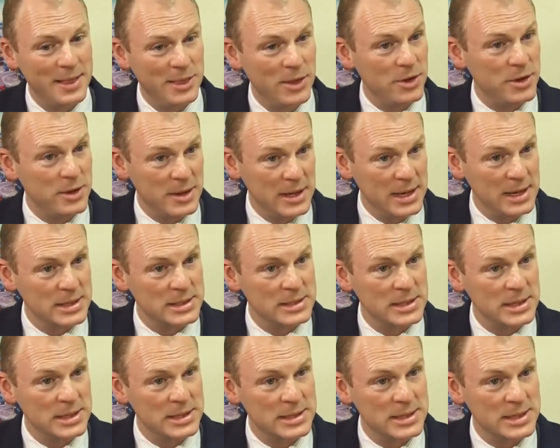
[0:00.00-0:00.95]
A lot of
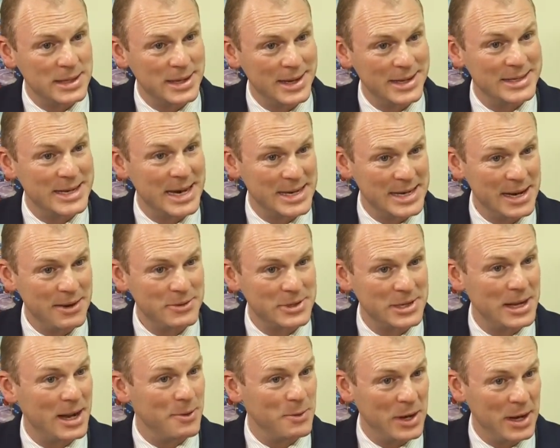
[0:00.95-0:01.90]
things that I set
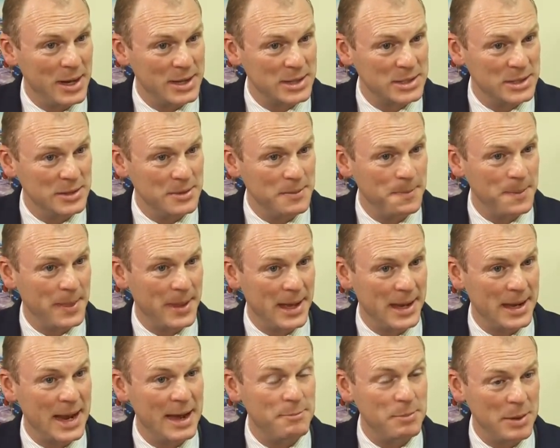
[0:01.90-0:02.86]
out that I would like to, and